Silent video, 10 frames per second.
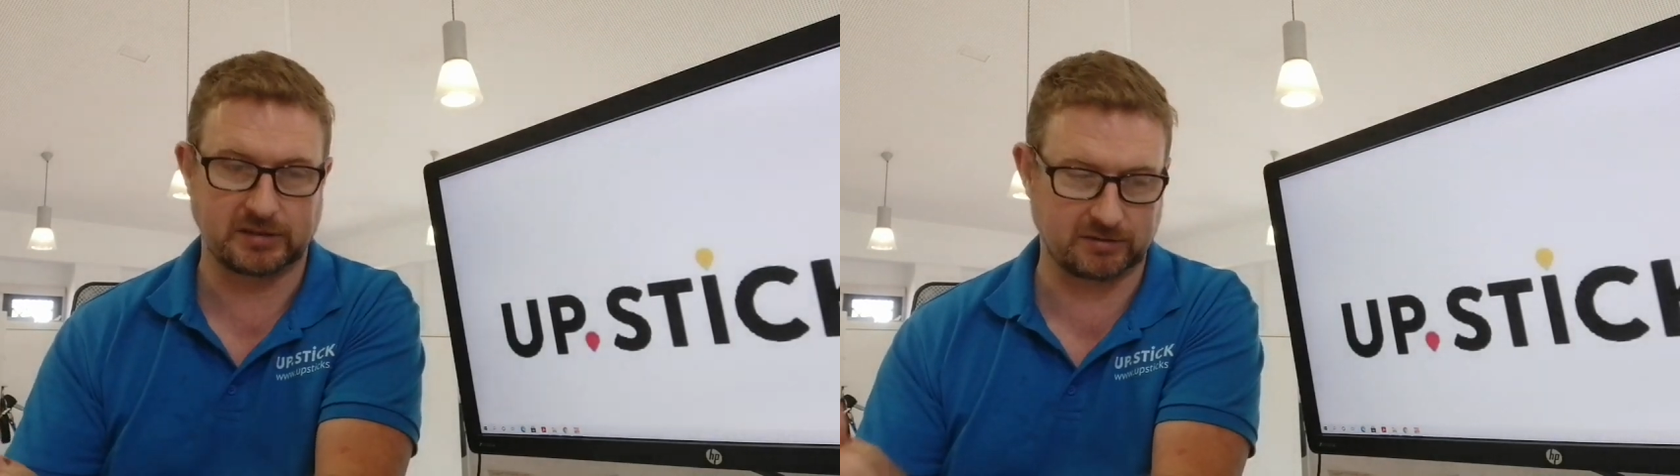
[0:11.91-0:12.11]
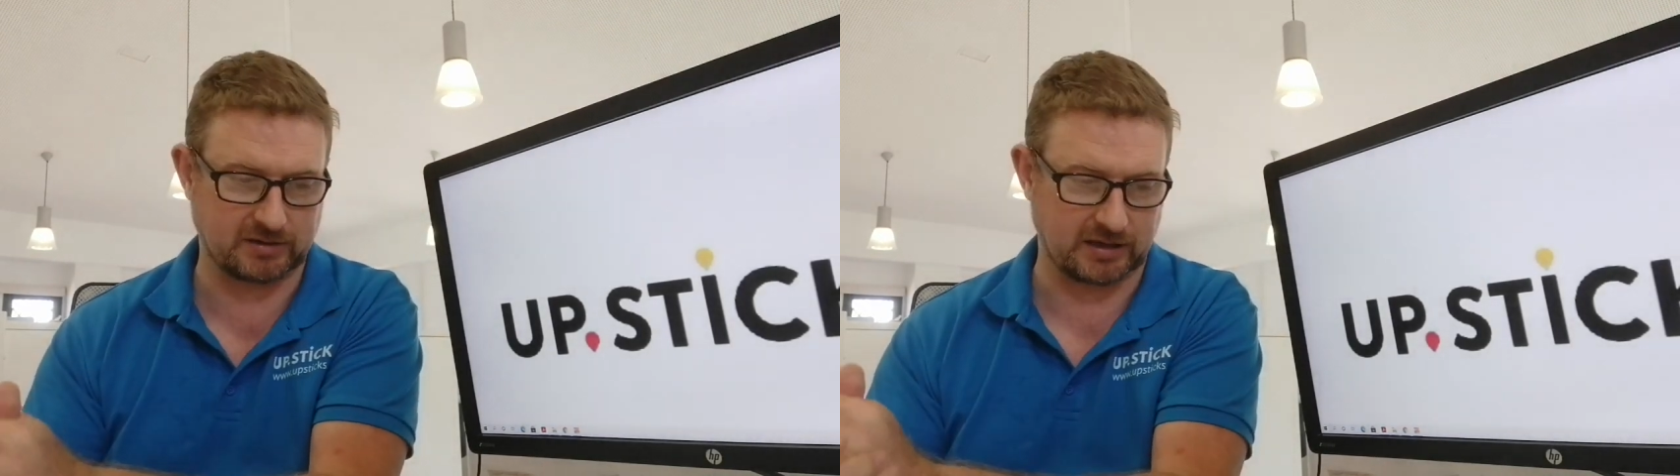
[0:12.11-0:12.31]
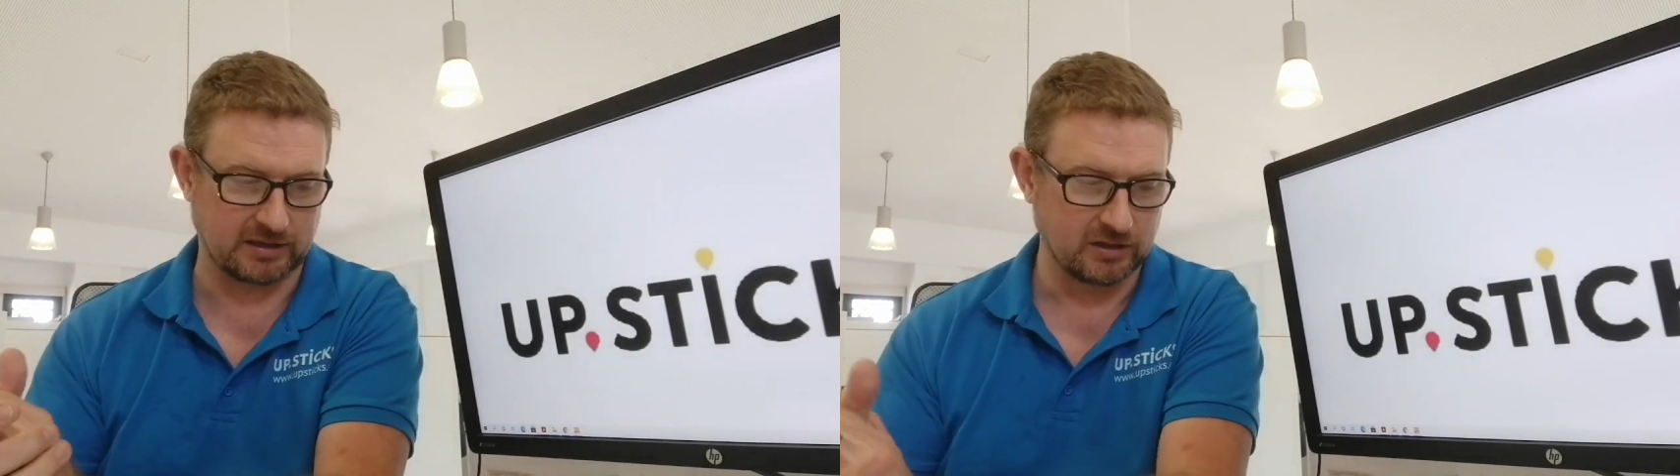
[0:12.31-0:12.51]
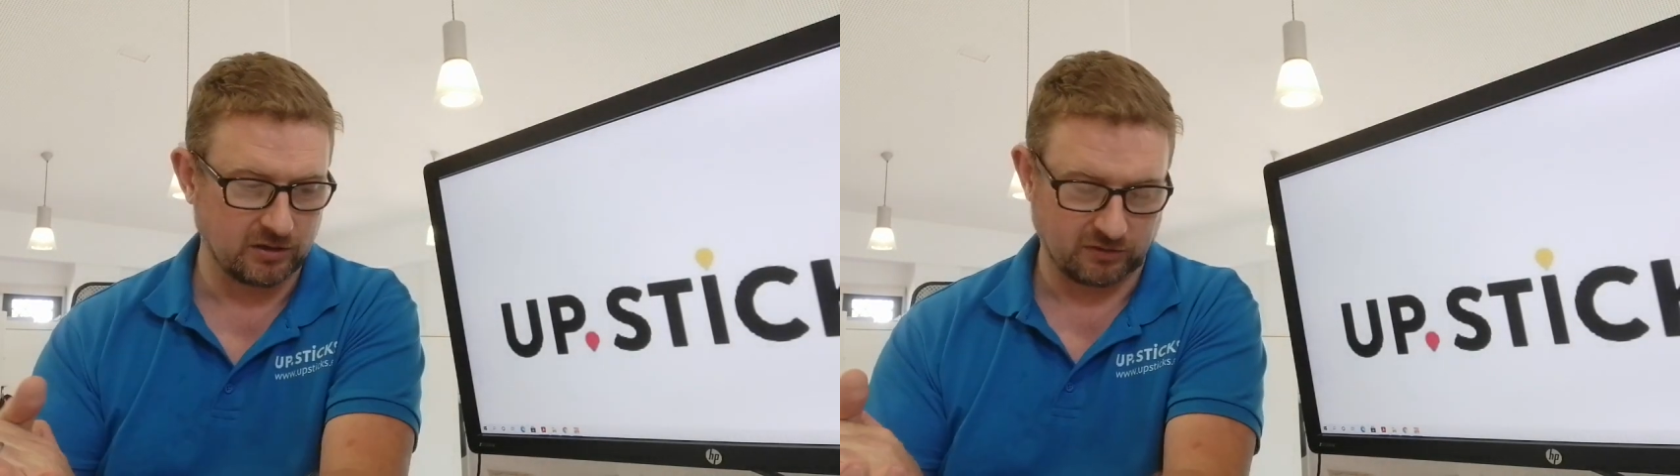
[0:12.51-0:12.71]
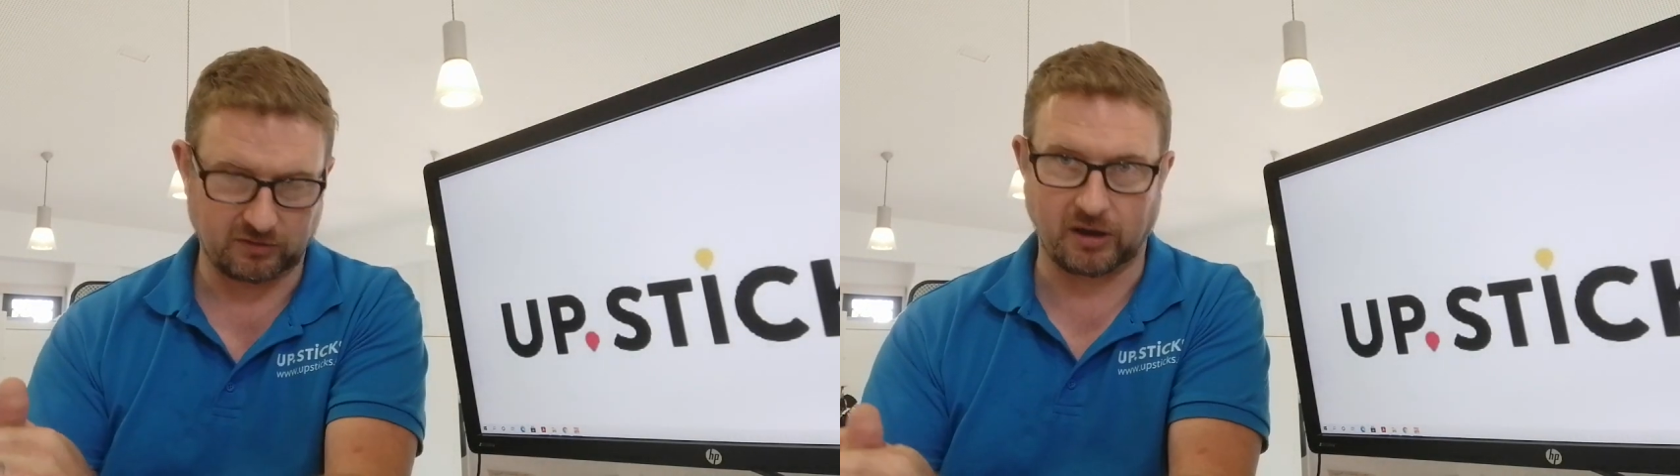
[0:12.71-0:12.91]
Okay,
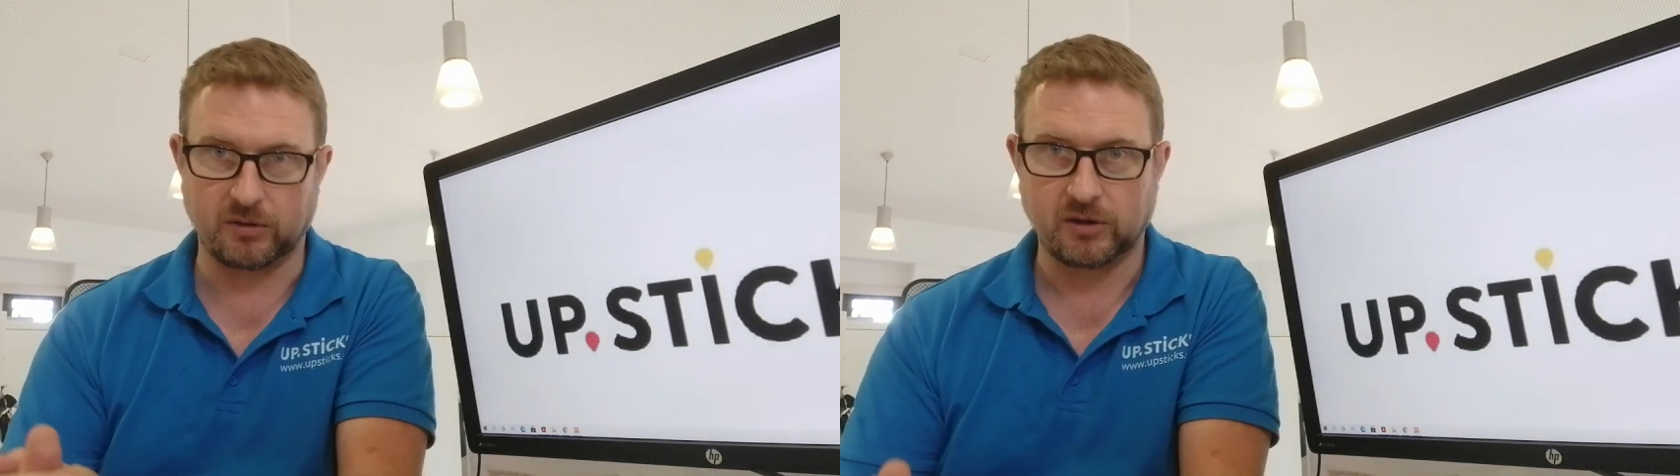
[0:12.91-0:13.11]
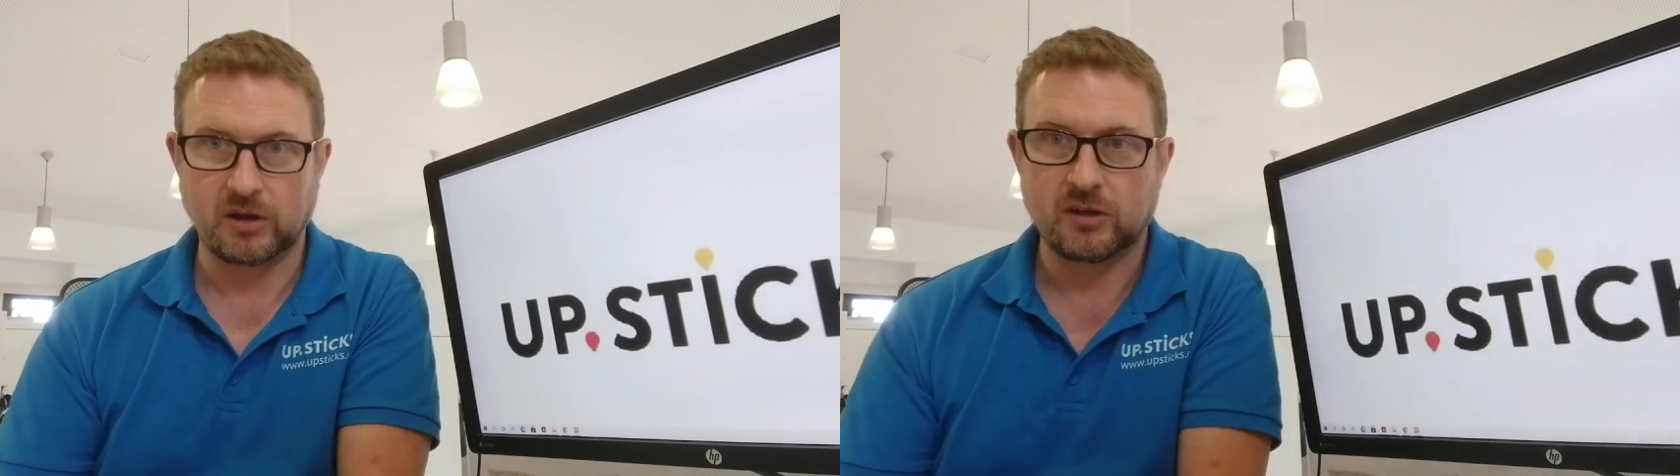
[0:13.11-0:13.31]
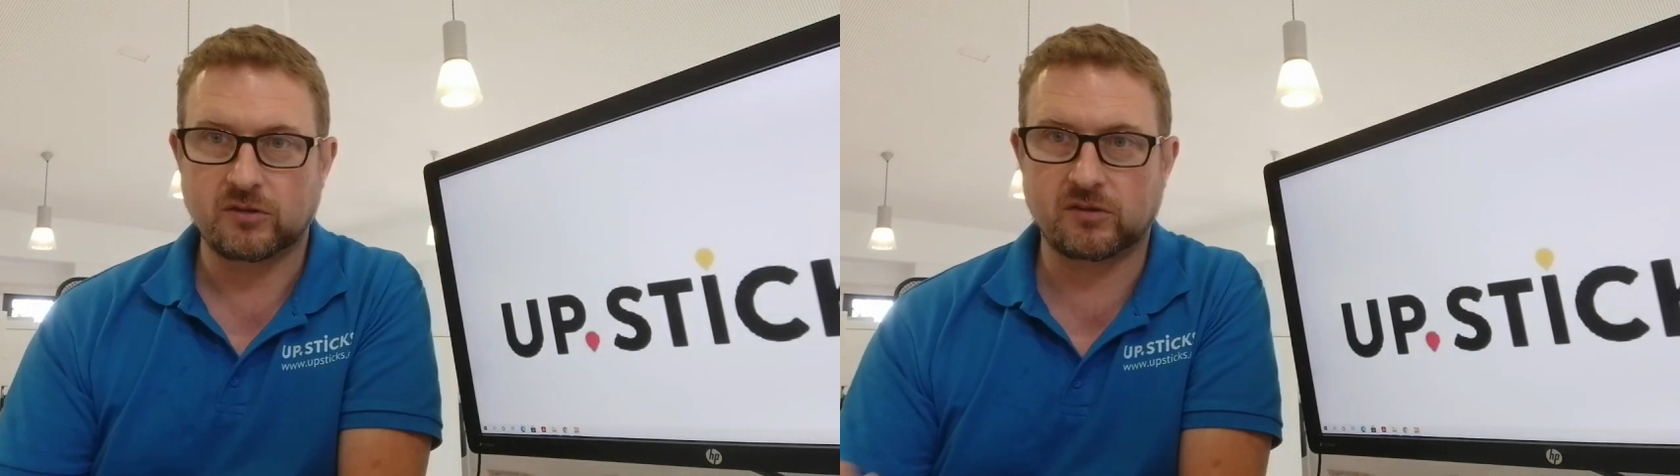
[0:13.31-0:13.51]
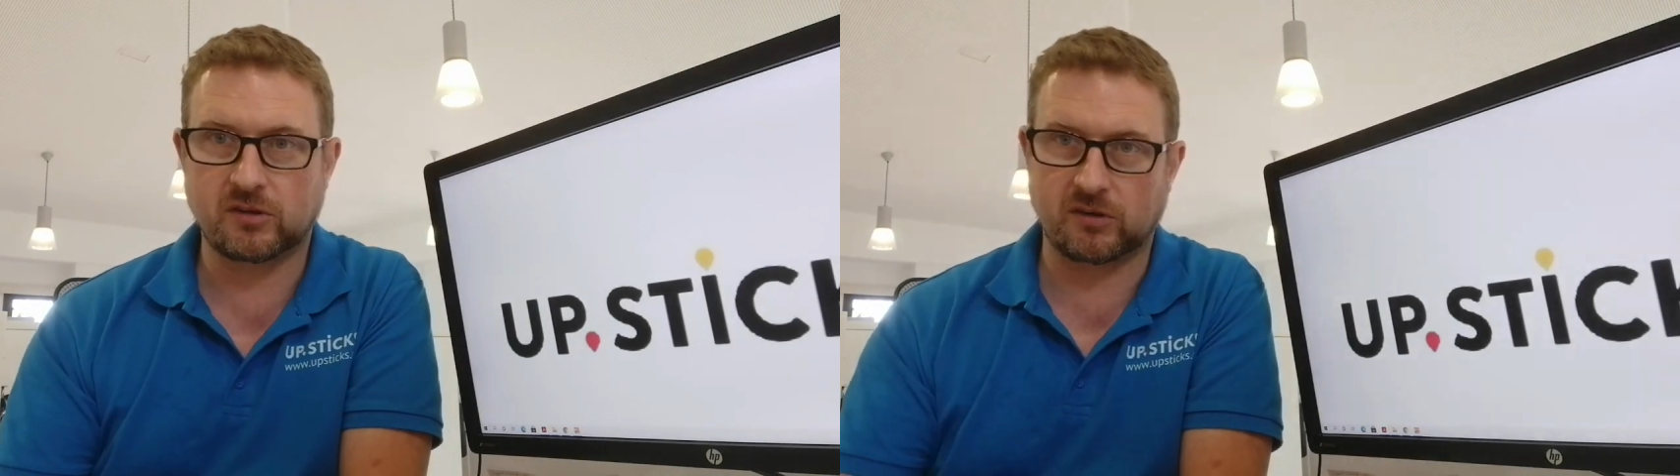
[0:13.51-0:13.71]
so just